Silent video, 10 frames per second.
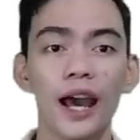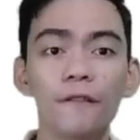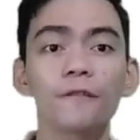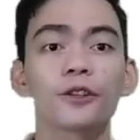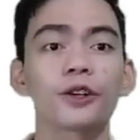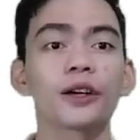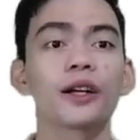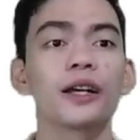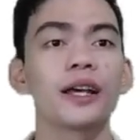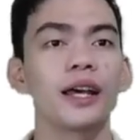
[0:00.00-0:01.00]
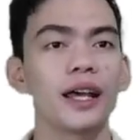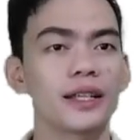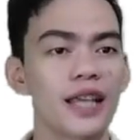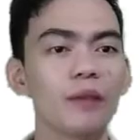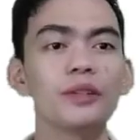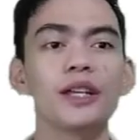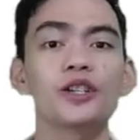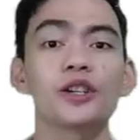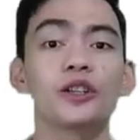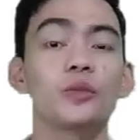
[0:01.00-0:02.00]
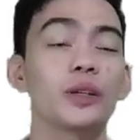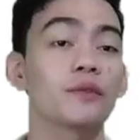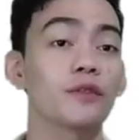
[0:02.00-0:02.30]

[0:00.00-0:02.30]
after examination with a